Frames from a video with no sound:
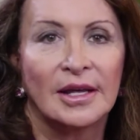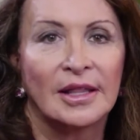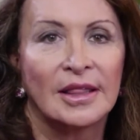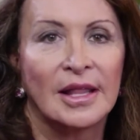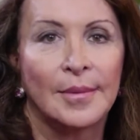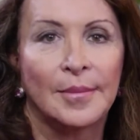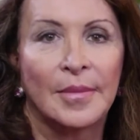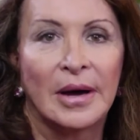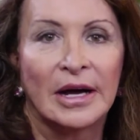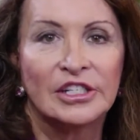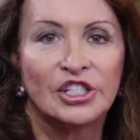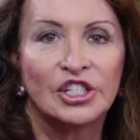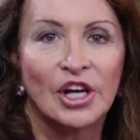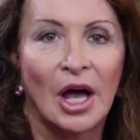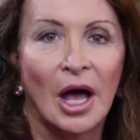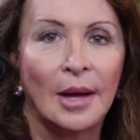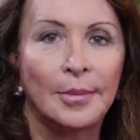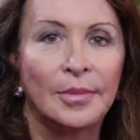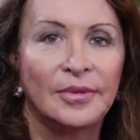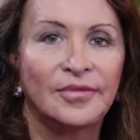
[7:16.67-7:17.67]
in that my
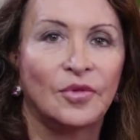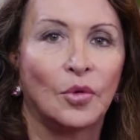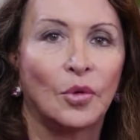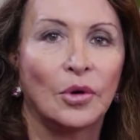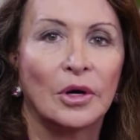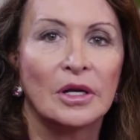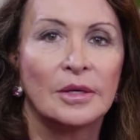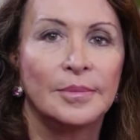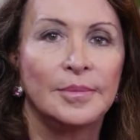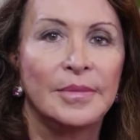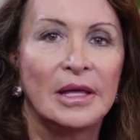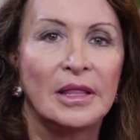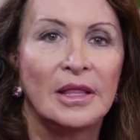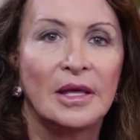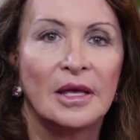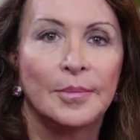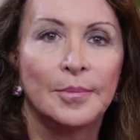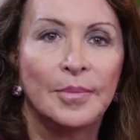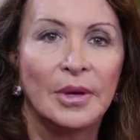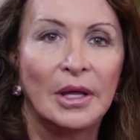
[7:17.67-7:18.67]
job afforded me
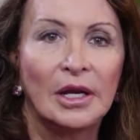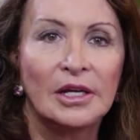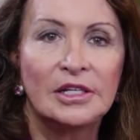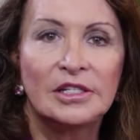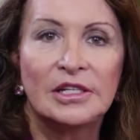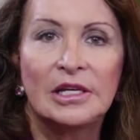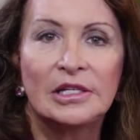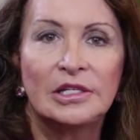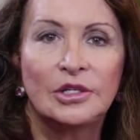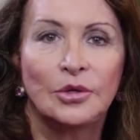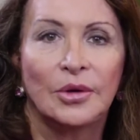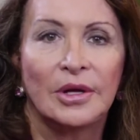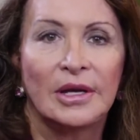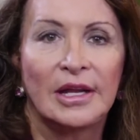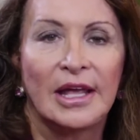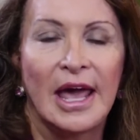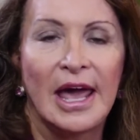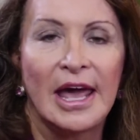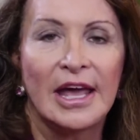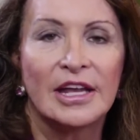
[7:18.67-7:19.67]
the ability to
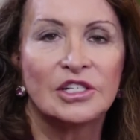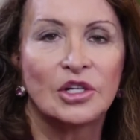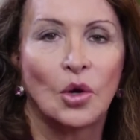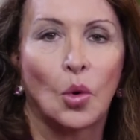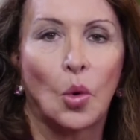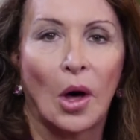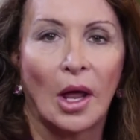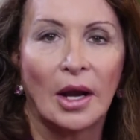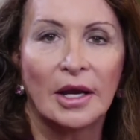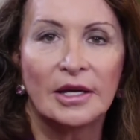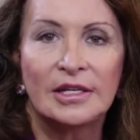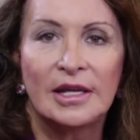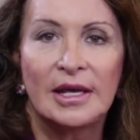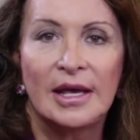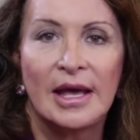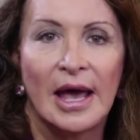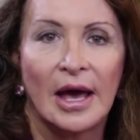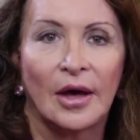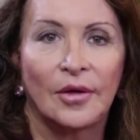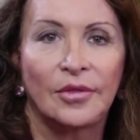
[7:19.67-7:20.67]
engage
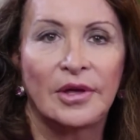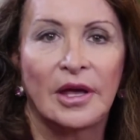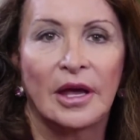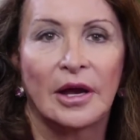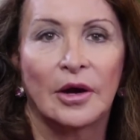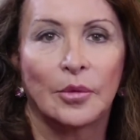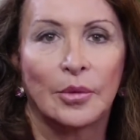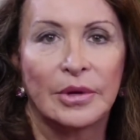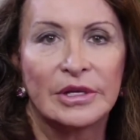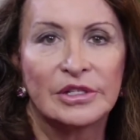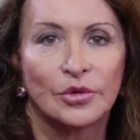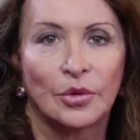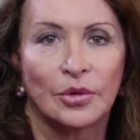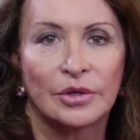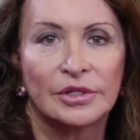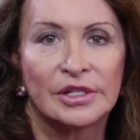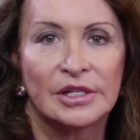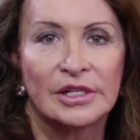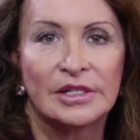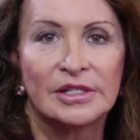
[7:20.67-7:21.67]
quality healthcare
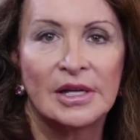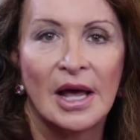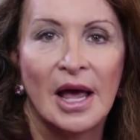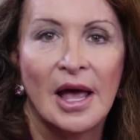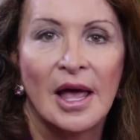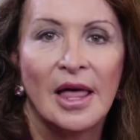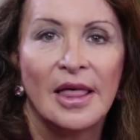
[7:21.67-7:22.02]
resources